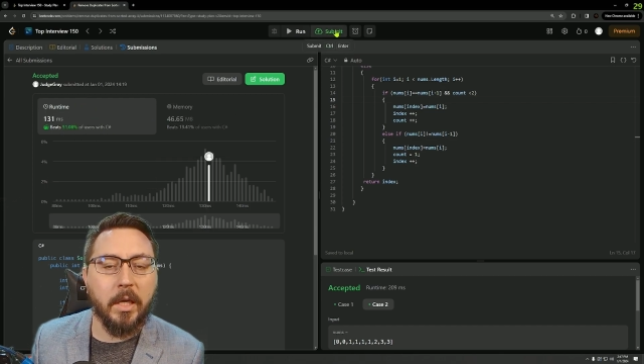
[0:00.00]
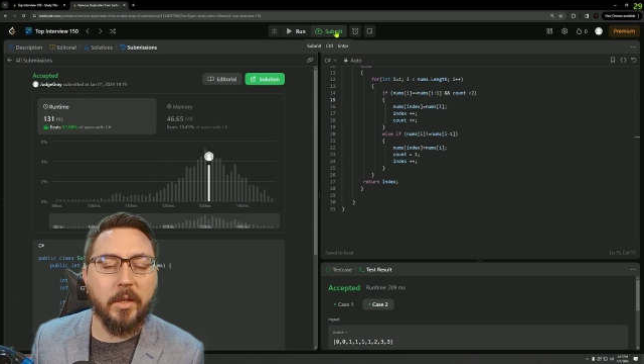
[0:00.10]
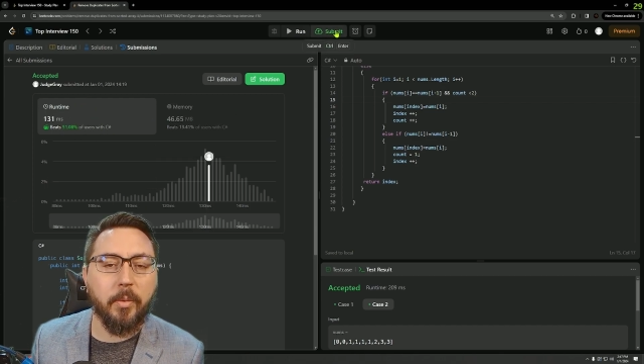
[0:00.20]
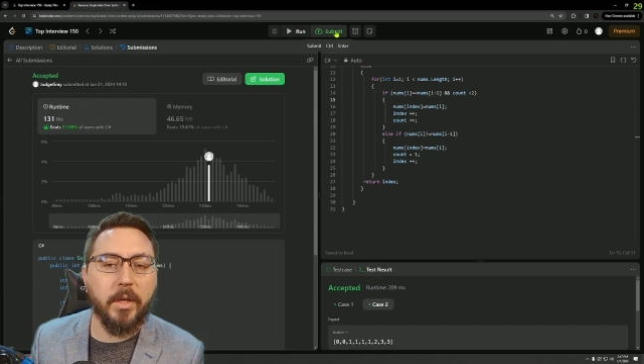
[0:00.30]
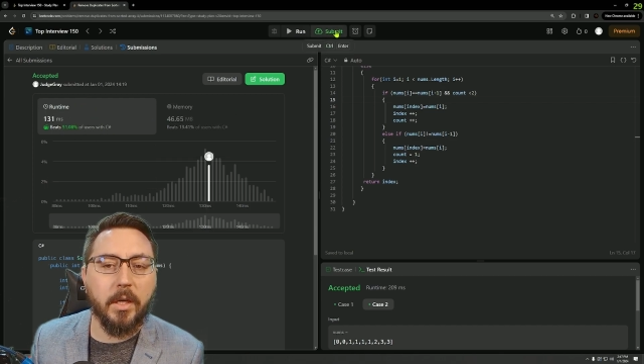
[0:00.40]

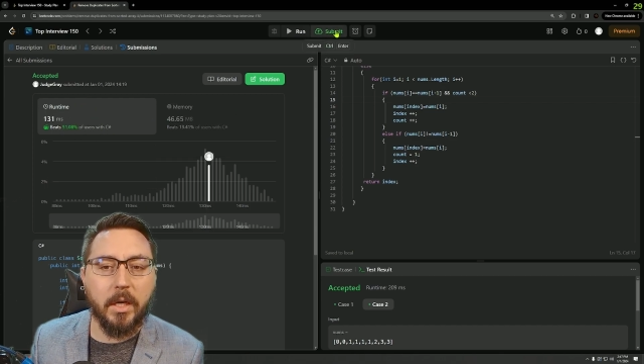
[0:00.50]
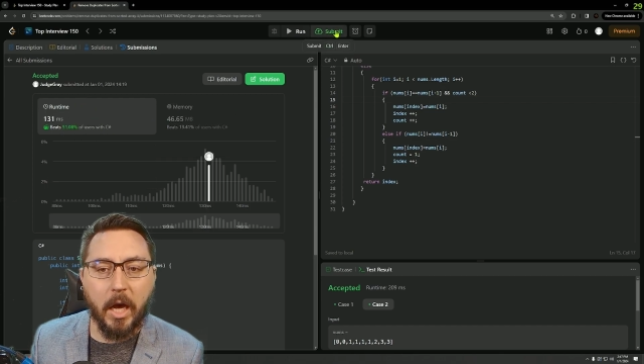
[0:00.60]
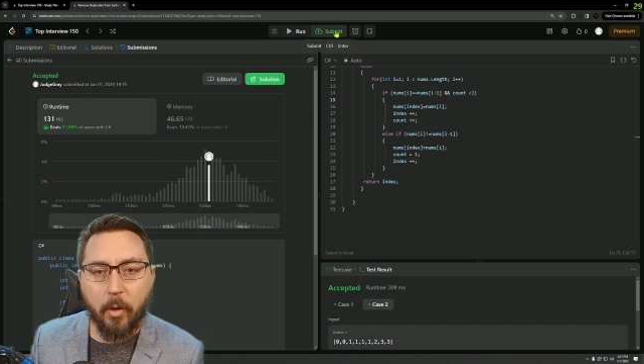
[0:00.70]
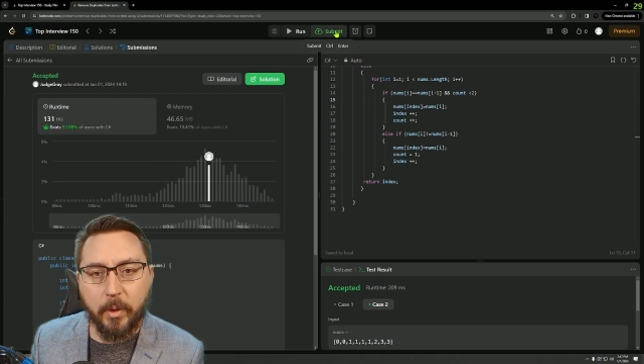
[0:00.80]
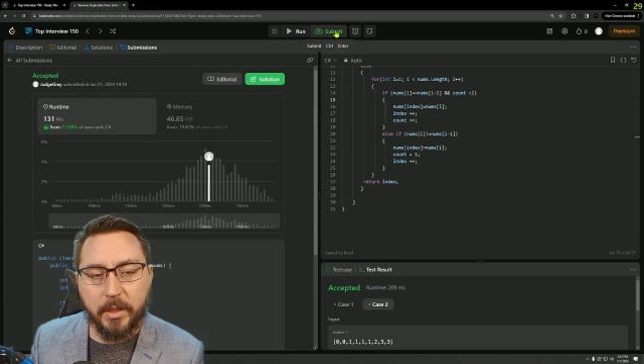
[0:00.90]
Depending on
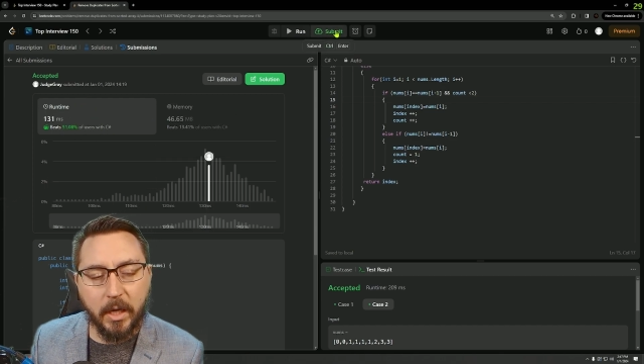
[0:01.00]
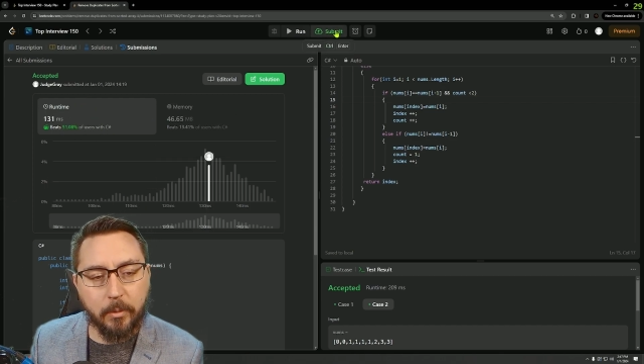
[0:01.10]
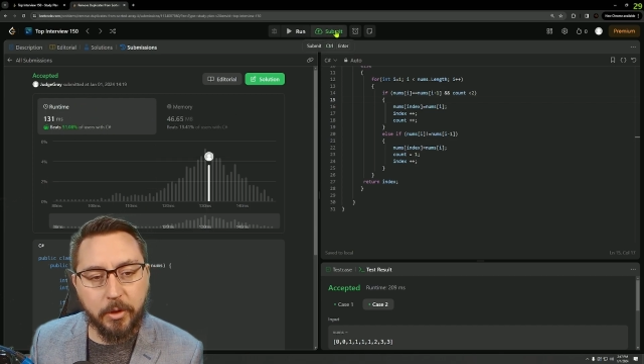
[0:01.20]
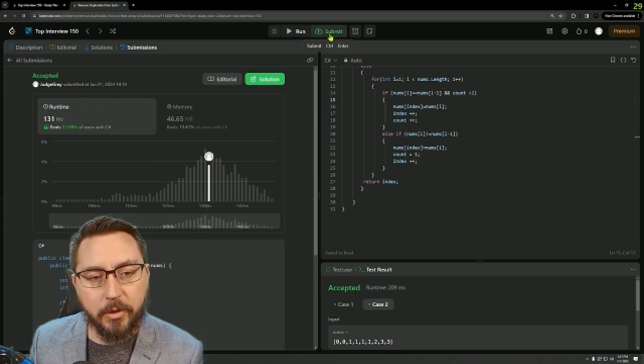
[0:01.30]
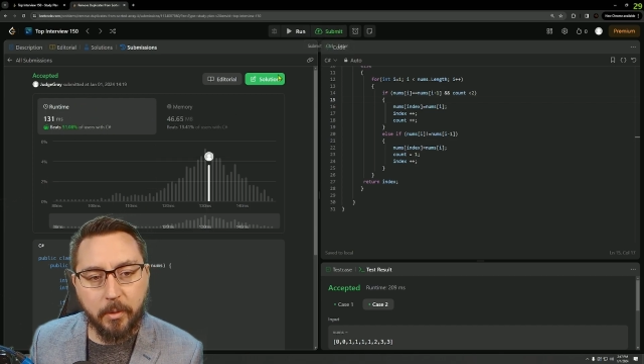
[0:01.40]
how many
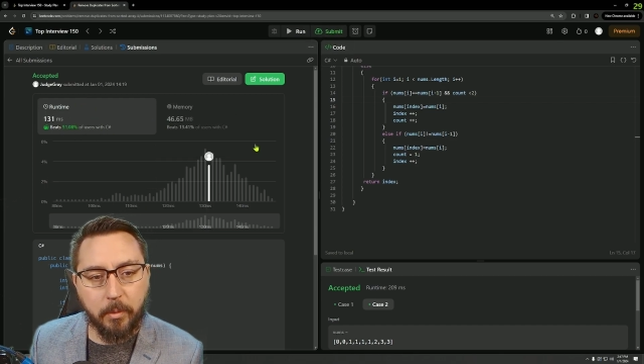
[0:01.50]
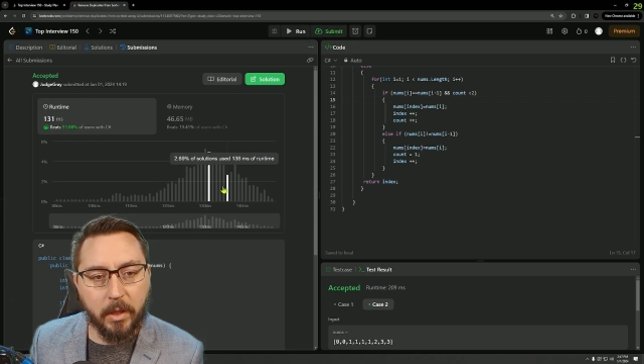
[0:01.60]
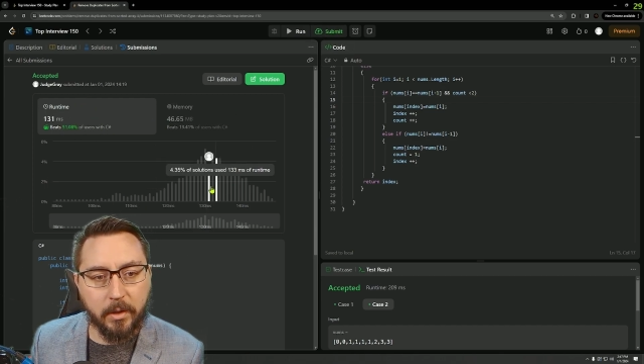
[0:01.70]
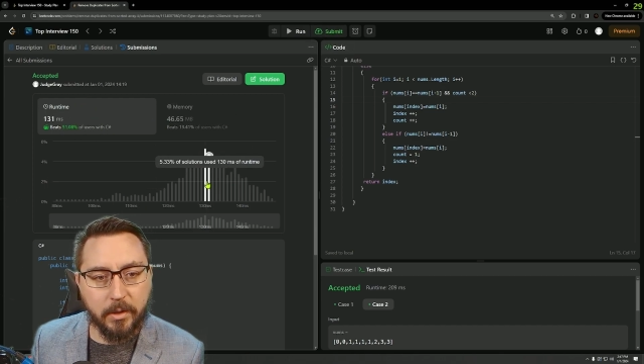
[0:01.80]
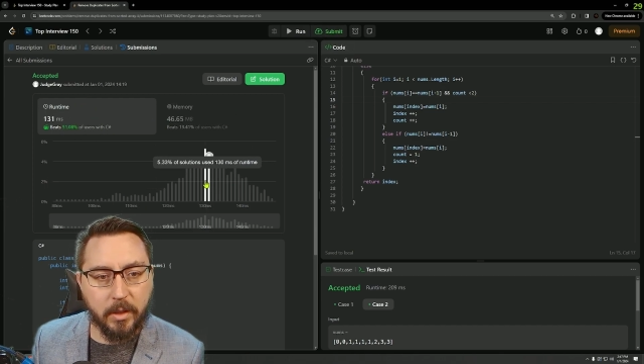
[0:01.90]
times you submit
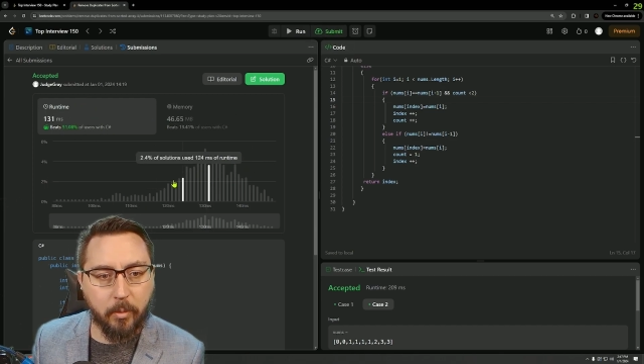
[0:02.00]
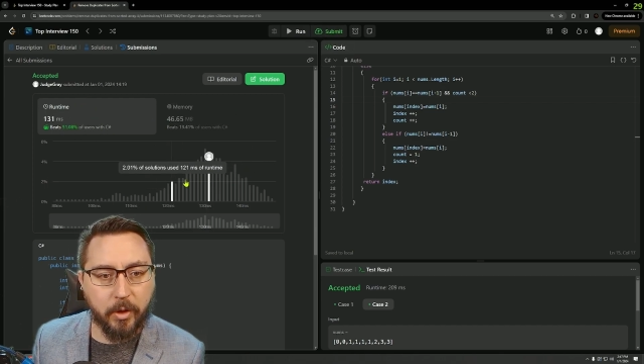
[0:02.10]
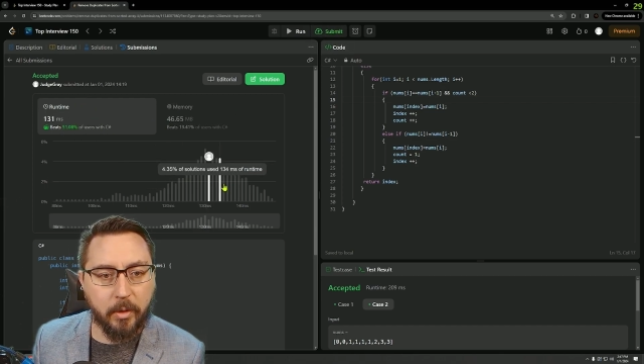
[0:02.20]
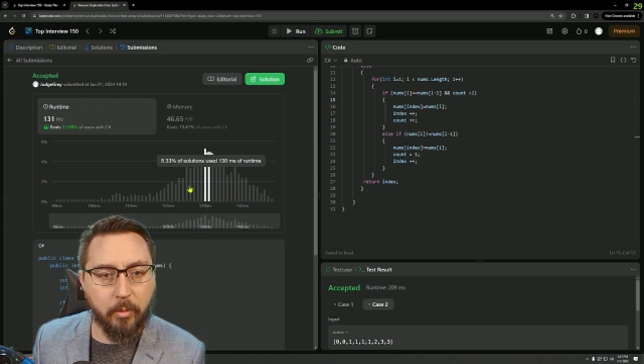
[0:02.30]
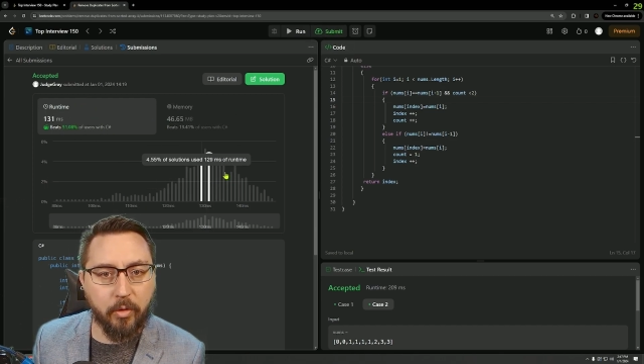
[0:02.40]
it, this number
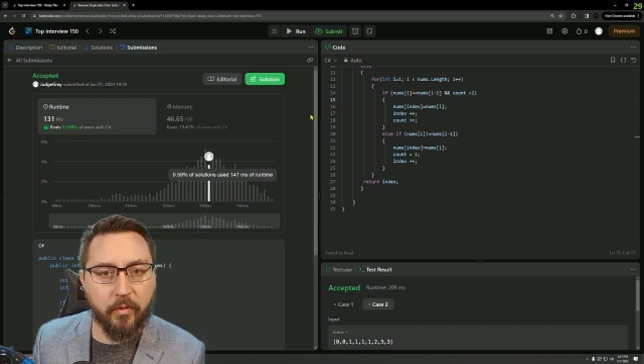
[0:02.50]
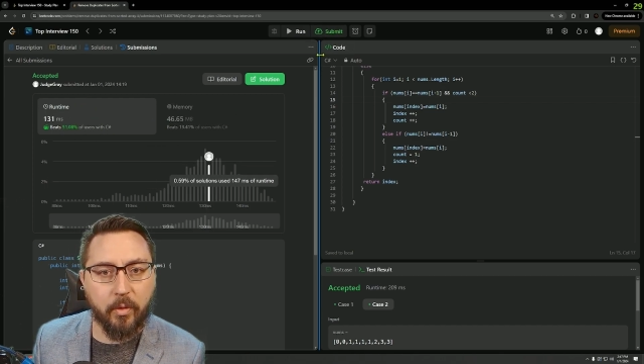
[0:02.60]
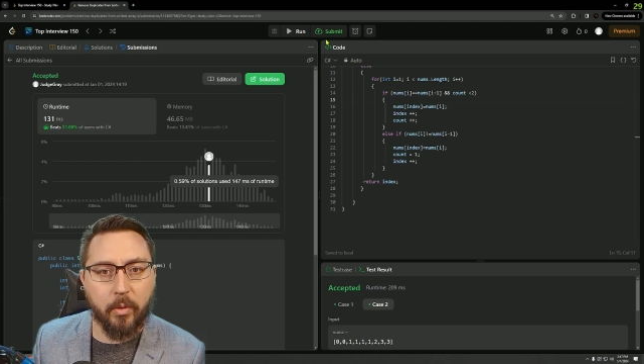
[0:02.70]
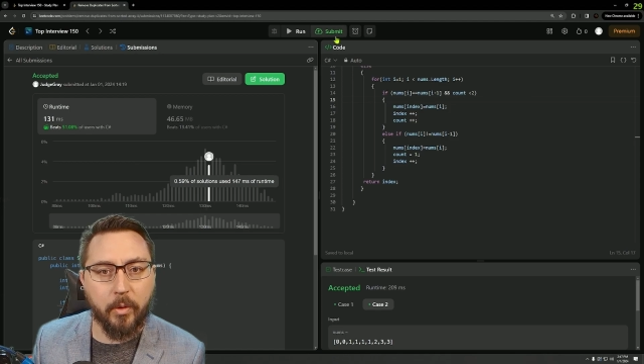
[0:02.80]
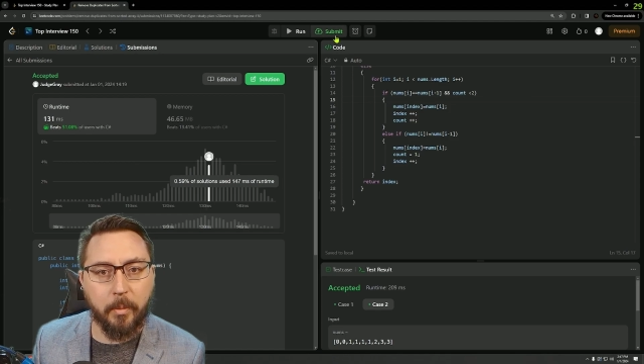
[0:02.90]
can move
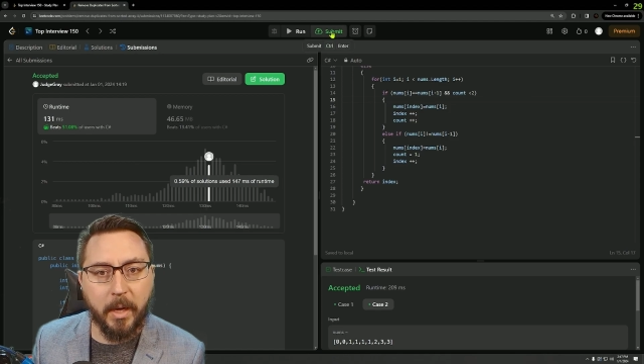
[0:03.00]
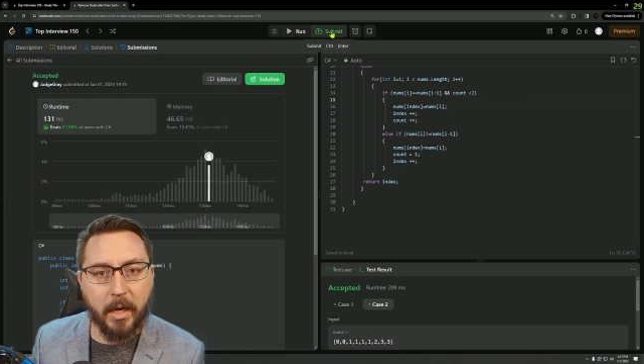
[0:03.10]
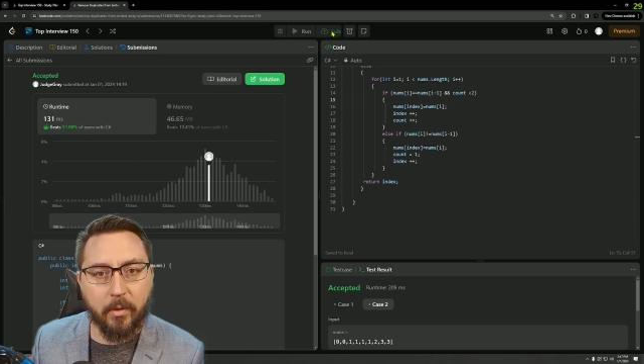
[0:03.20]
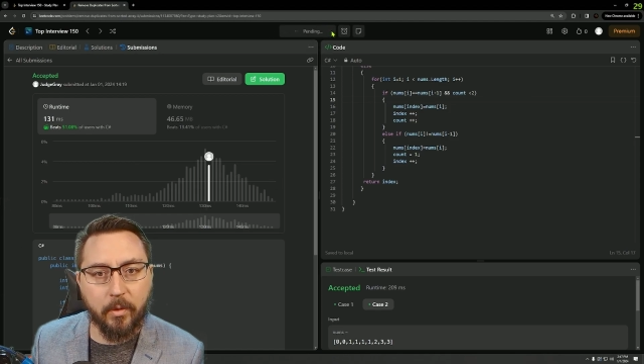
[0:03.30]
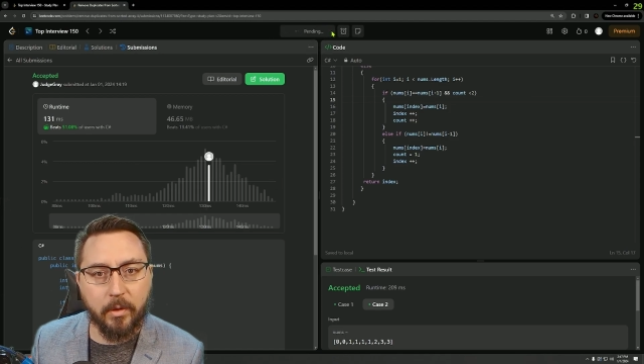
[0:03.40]
forward or
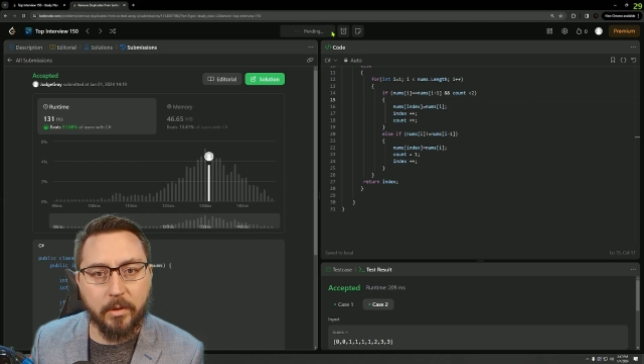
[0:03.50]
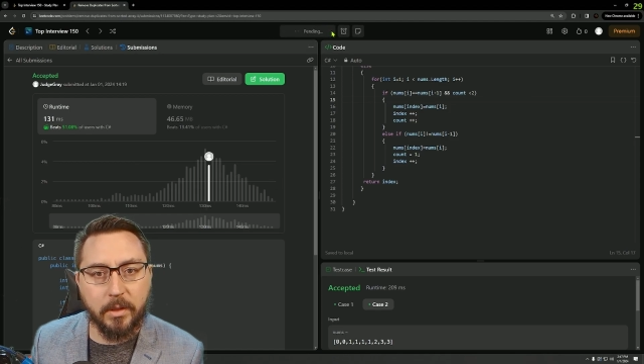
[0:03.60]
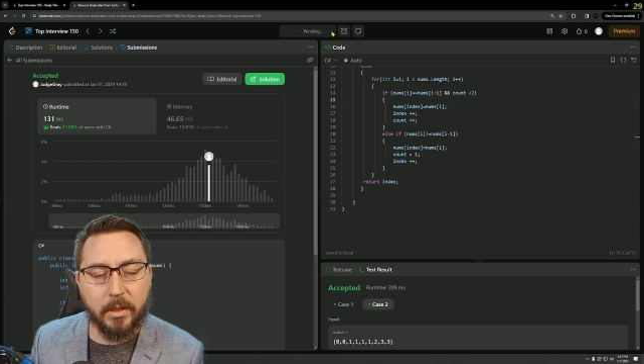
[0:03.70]
backwards.